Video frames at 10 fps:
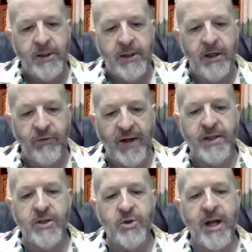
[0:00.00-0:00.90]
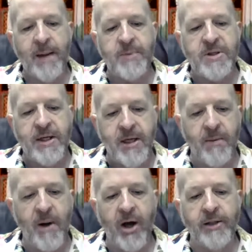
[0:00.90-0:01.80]
If anything should happen to
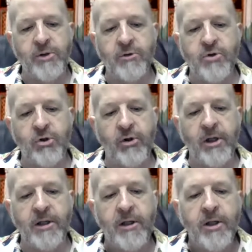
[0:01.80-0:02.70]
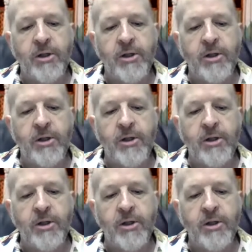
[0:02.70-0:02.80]
him on your journey,